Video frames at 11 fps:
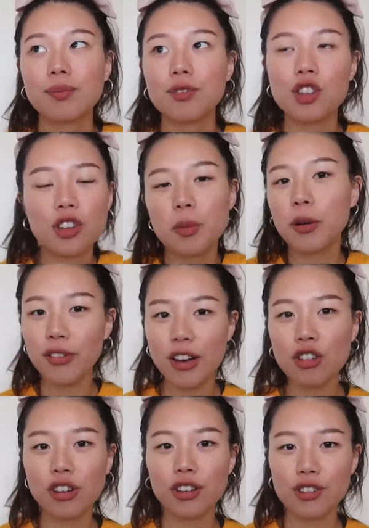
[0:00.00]
she's a
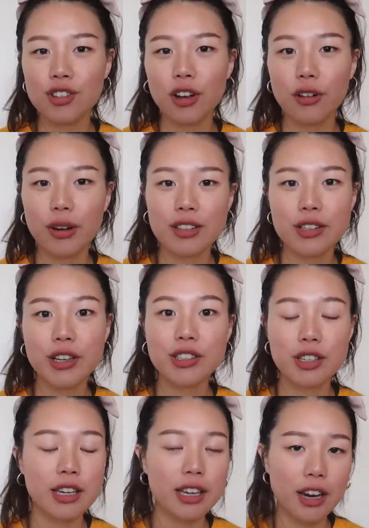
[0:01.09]
professional, so it's good
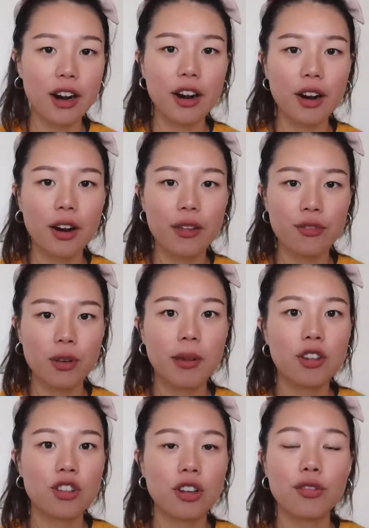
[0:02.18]
to hear
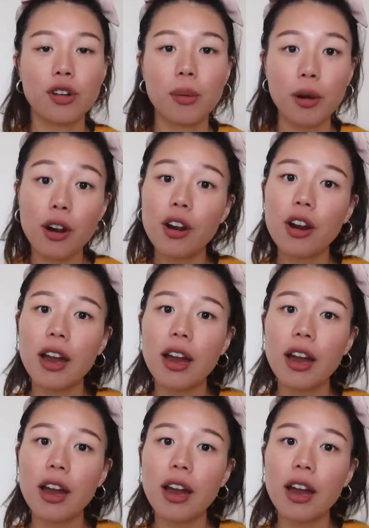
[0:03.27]
information from her,